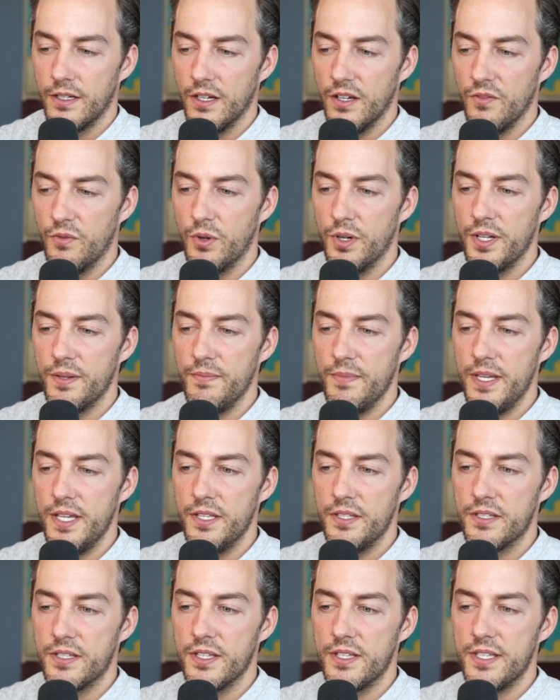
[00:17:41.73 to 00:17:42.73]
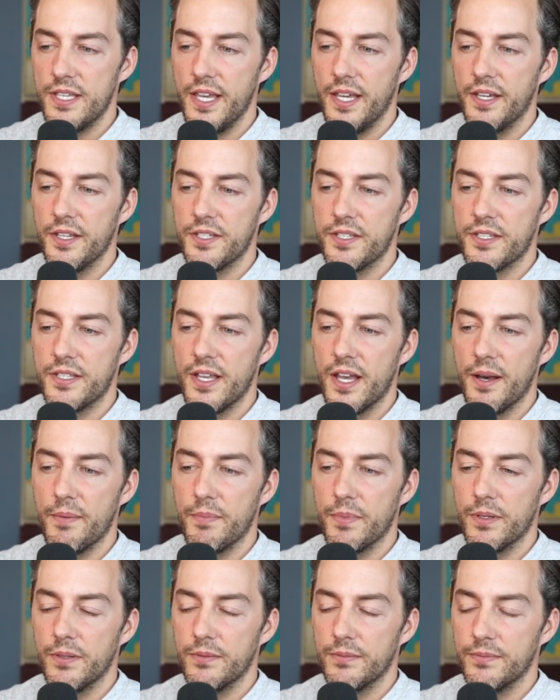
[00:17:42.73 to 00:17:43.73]
of what it means to take a
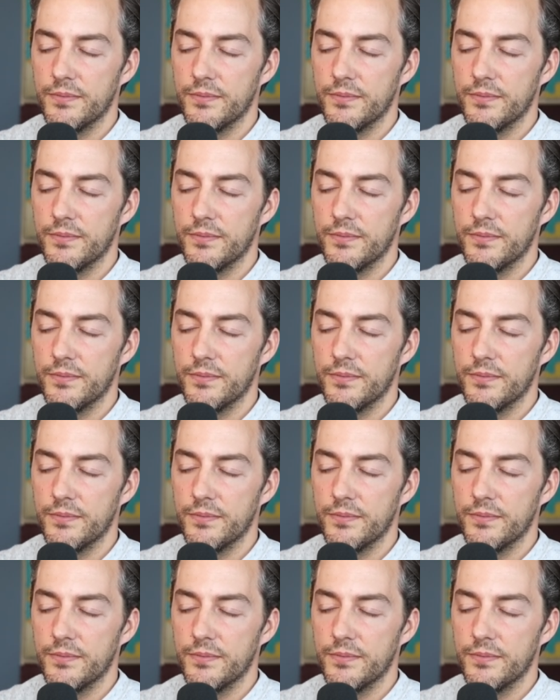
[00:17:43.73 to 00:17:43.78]
step